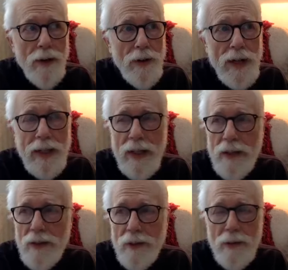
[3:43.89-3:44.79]
any
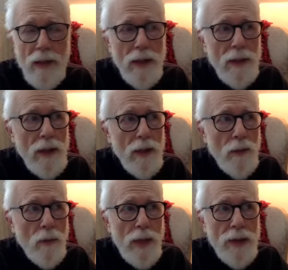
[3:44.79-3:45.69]
other
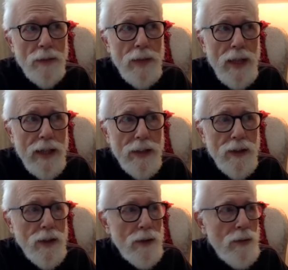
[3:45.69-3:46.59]
way you would like
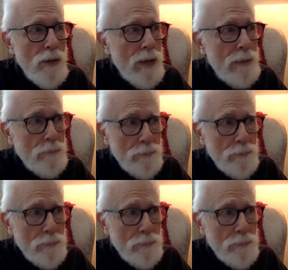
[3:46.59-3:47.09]
to